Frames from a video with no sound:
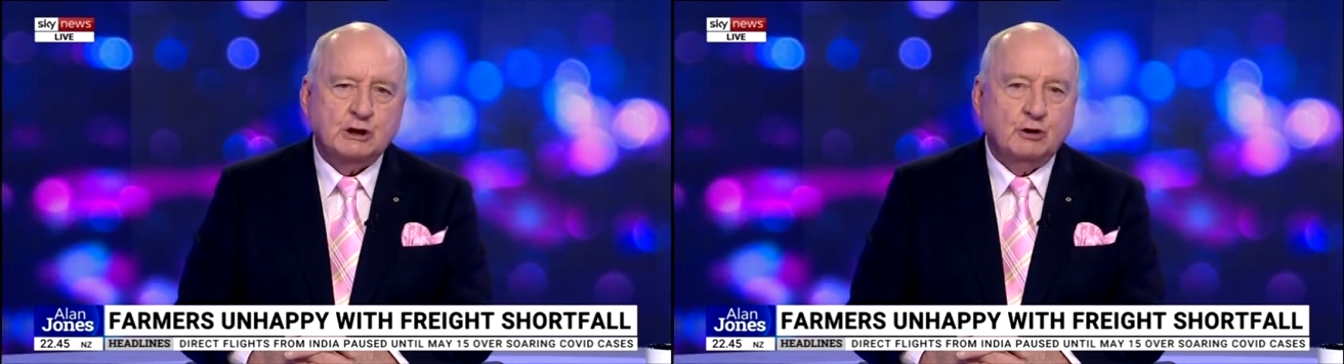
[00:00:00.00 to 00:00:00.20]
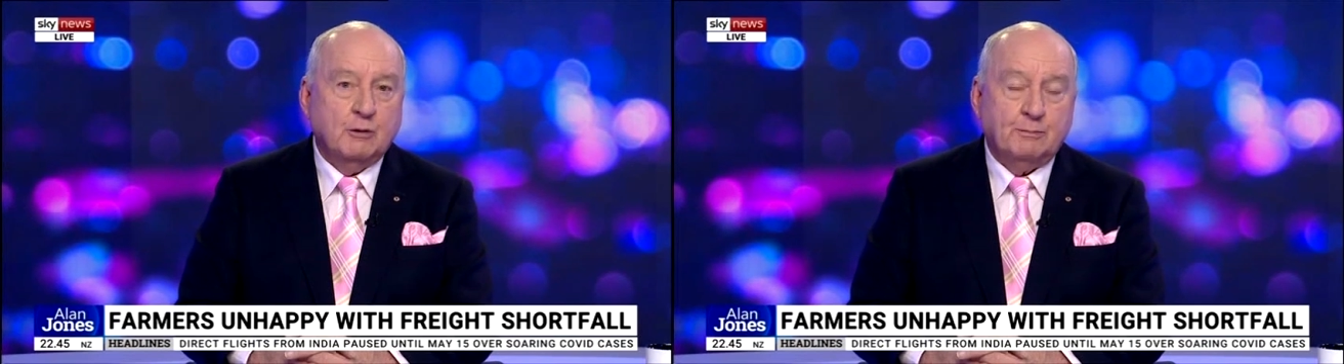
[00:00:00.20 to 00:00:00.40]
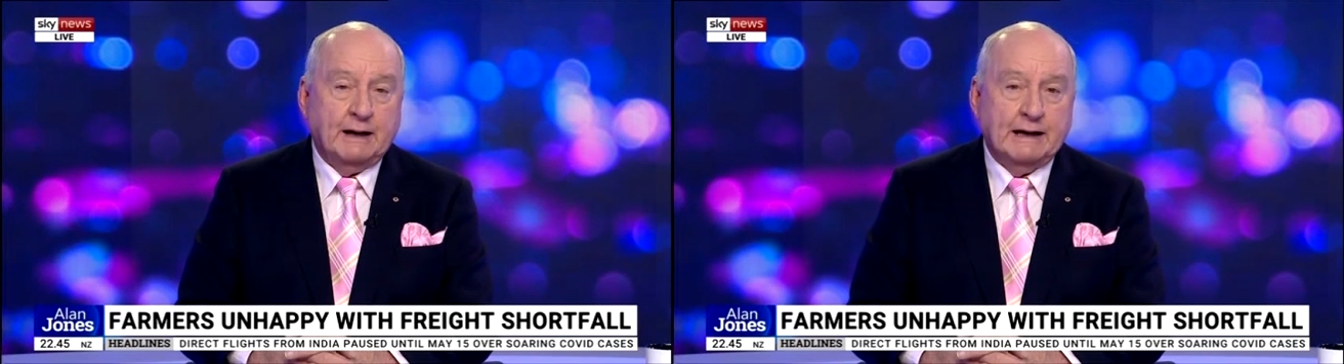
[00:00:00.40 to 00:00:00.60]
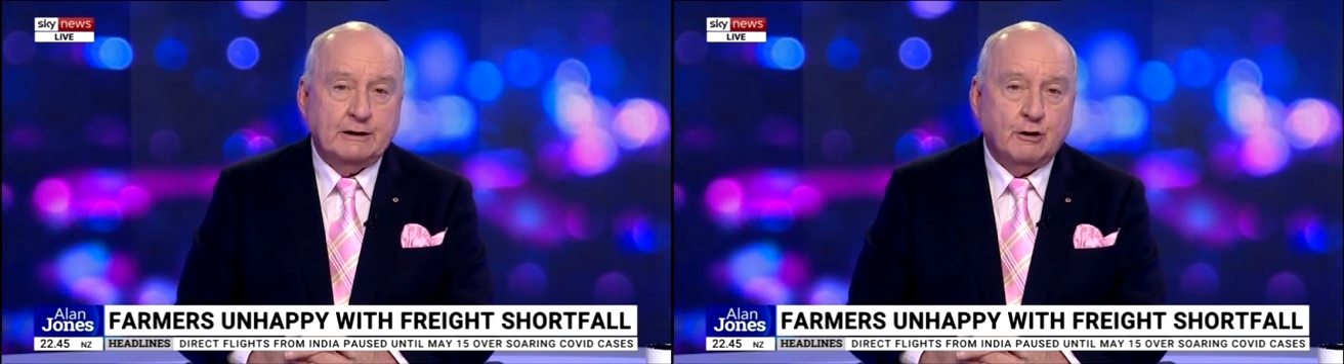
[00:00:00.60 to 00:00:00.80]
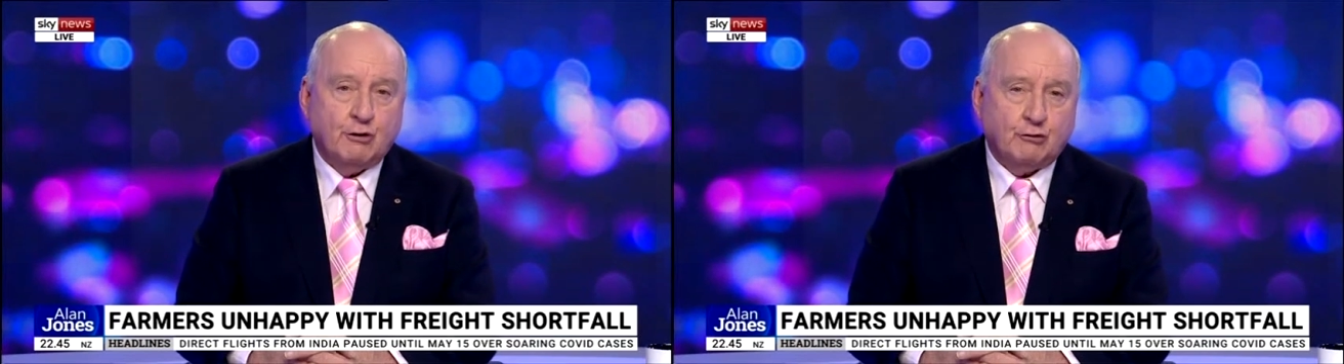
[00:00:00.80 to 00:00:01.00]
who are
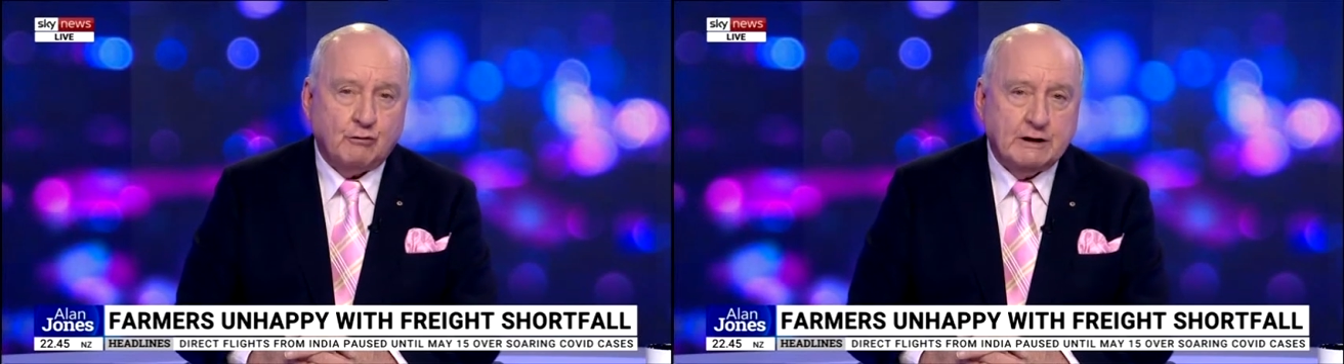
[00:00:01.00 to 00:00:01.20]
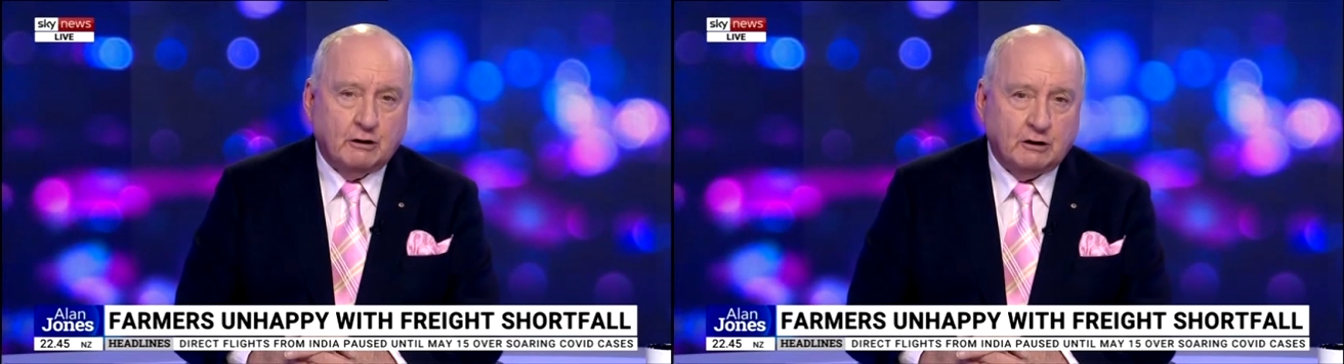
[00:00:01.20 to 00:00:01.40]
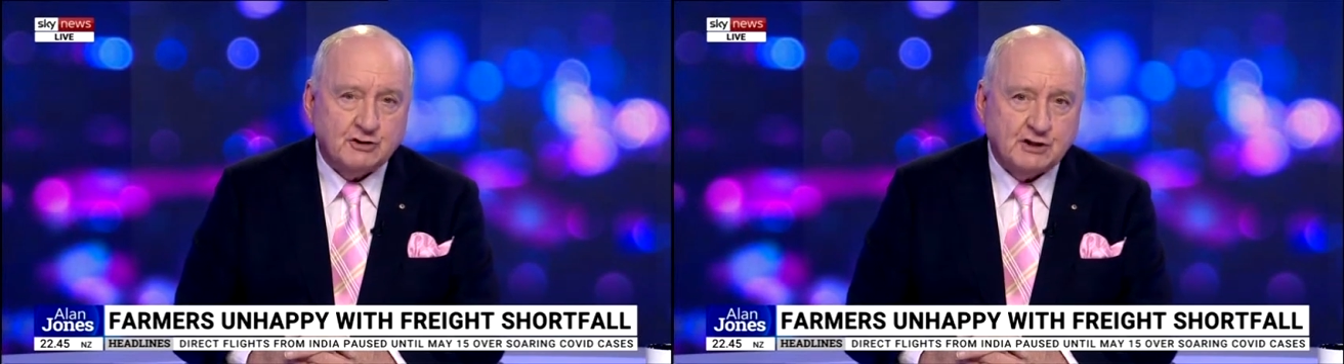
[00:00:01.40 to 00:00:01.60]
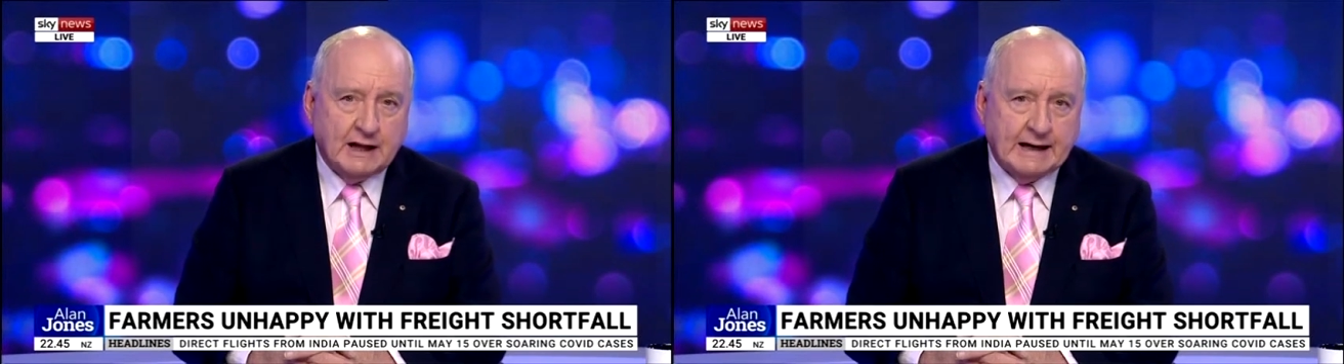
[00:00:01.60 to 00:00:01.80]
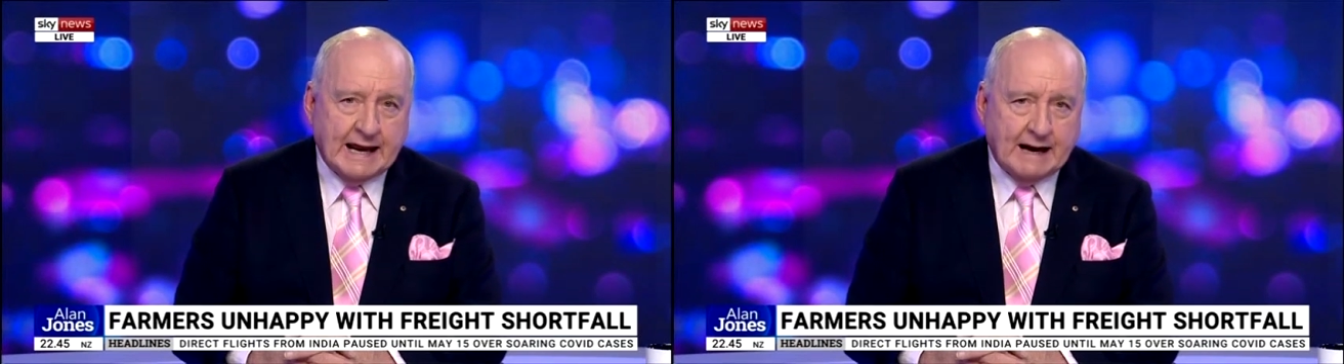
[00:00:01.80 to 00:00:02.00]
paid $3
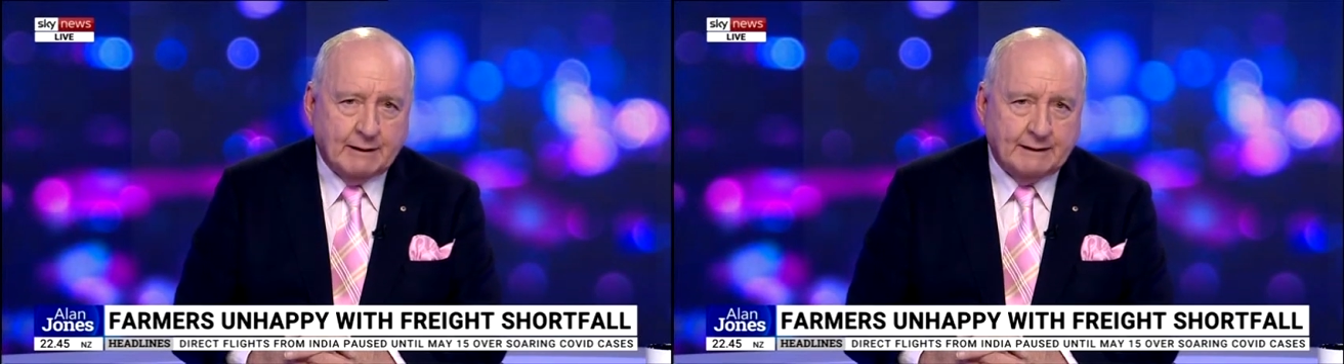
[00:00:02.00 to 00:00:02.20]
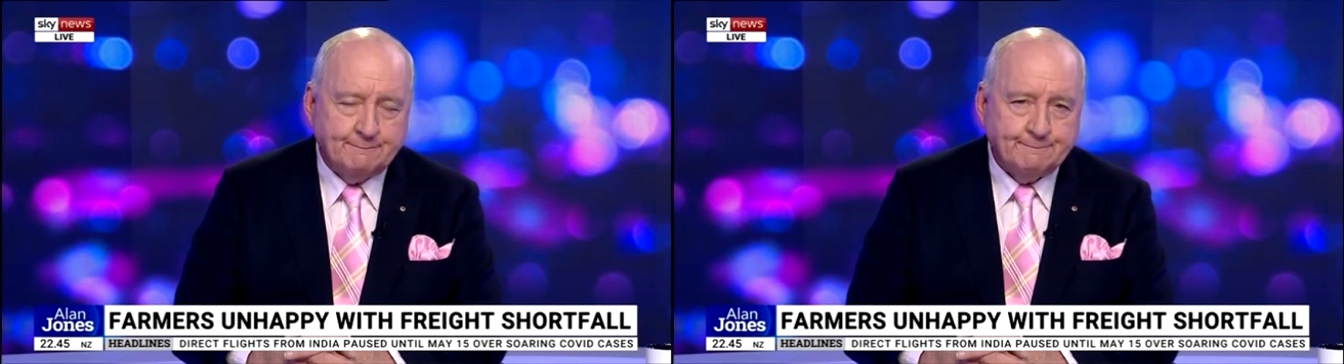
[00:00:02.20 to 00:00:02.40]
an hour.